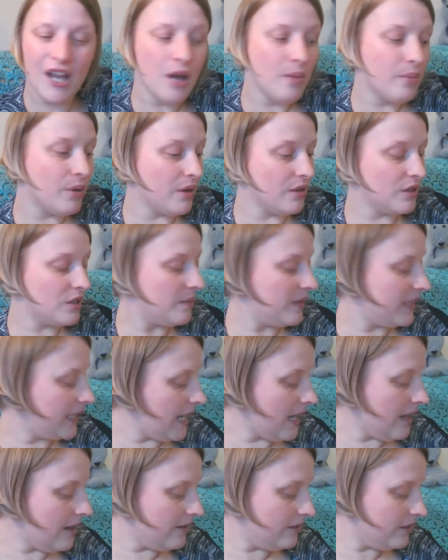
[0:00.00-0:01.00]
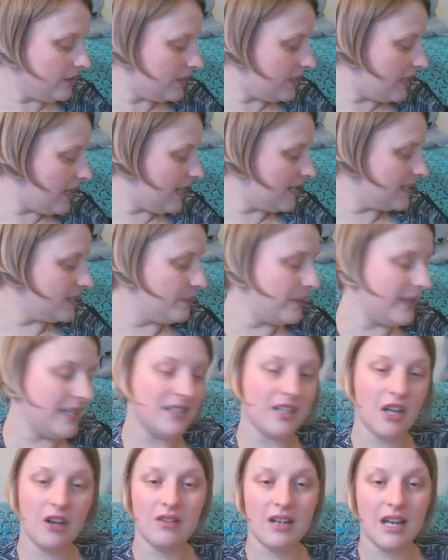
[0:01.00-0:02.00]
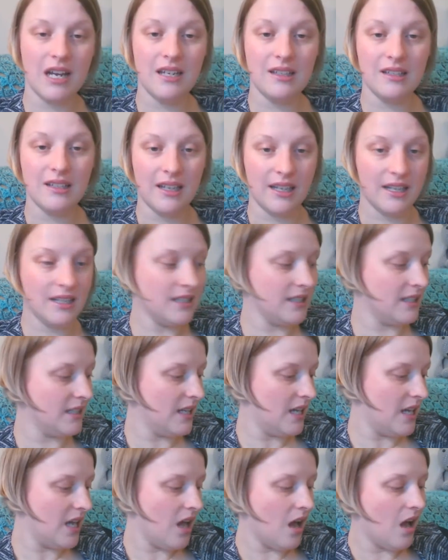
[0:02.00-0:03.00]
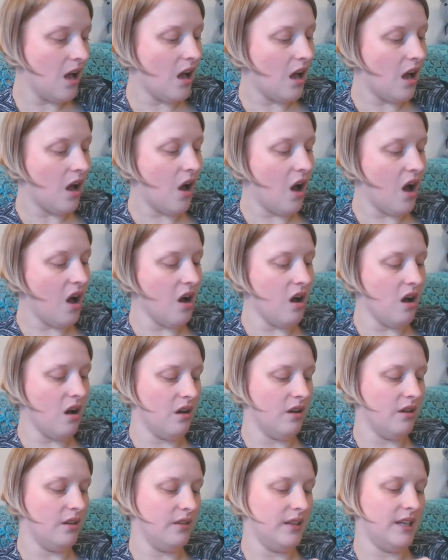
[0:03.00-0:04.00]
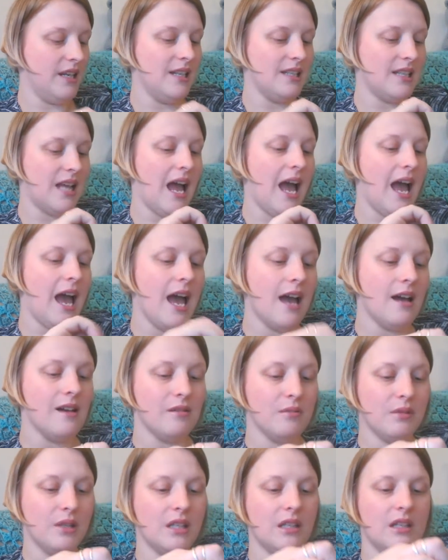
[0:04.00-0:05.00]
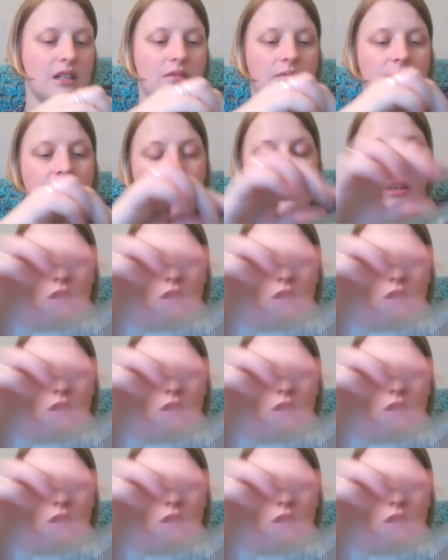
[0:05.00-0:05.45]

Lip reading: But something else that has been donated are these absolutely